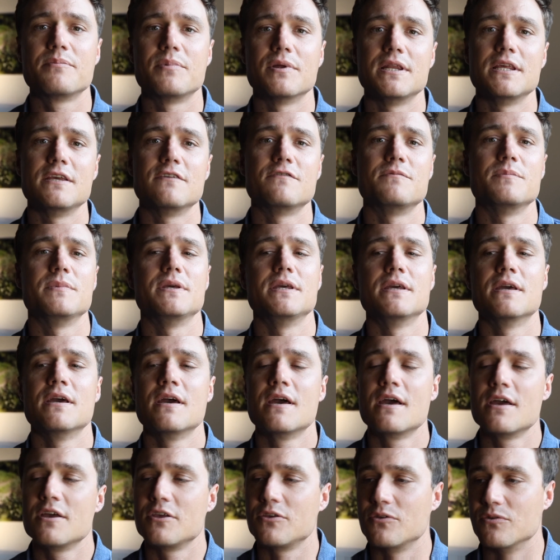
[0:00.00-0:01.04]
Believe me,
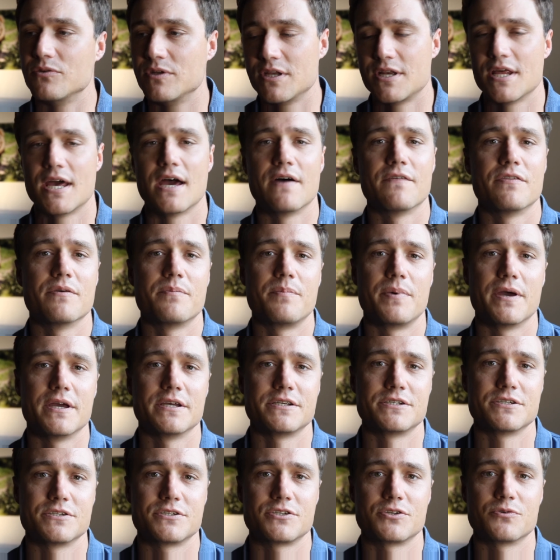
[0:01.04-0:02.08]
you need to have the
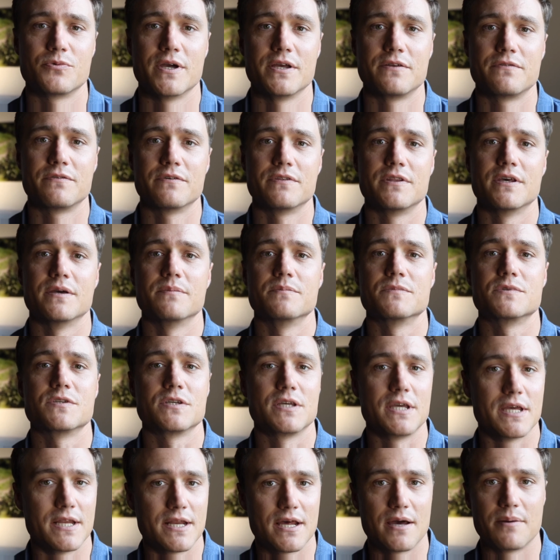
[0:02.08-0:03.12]
patience to wait for them to
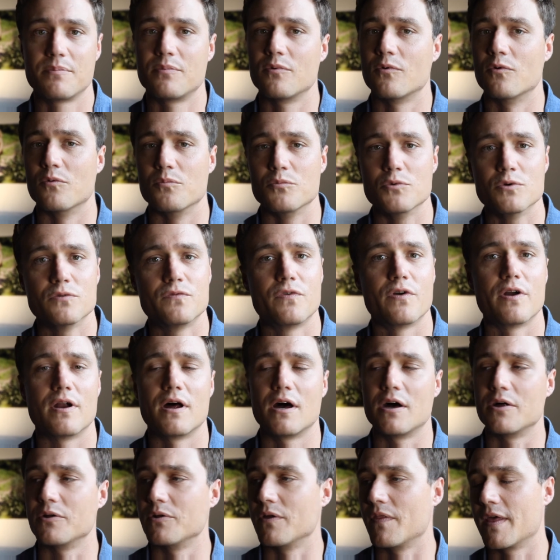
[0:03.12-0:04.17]
get up or move
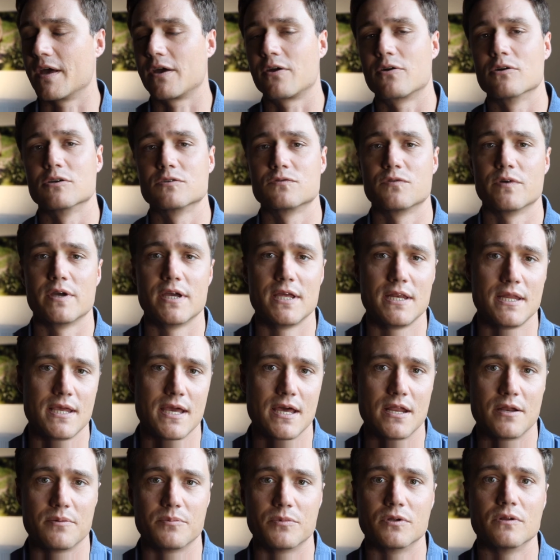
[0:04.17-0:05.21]
around, and that goes for any
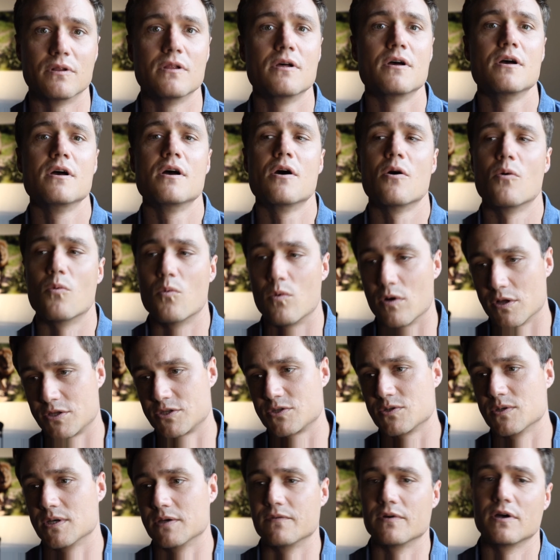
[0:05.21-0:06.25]
animal
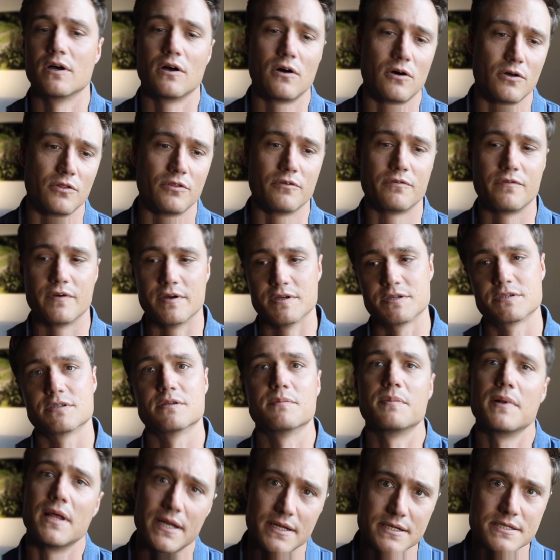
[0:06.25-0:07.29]
whatsoever on the face
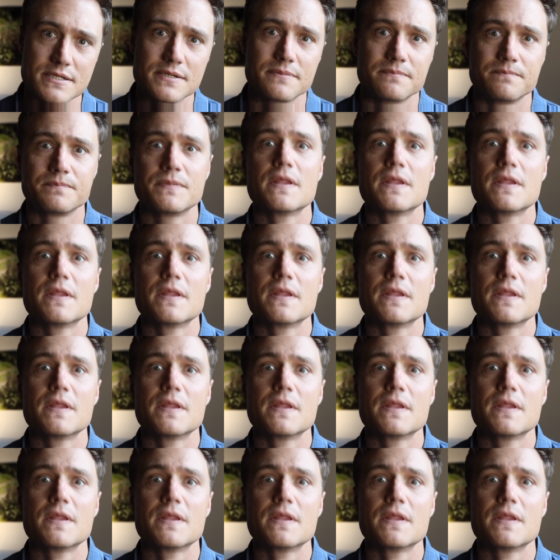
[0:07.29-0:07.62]
of the planet.